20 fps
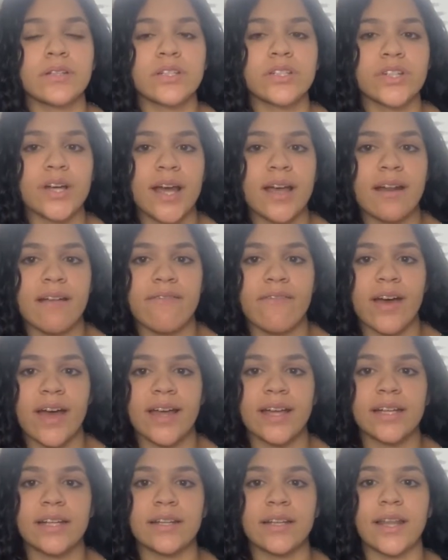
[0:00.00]
trying to
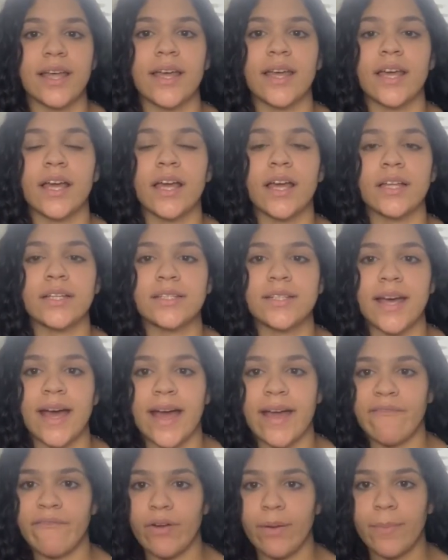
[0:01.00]
find like
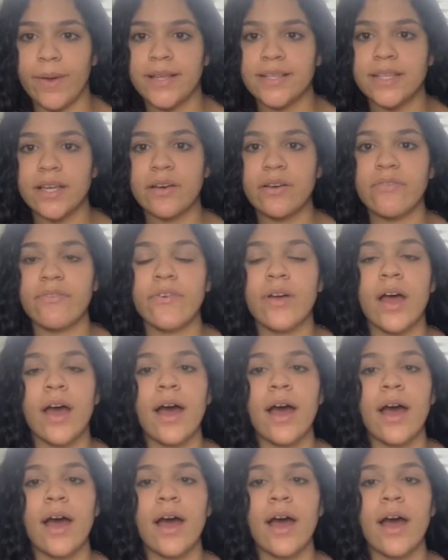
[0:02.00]
time for myself.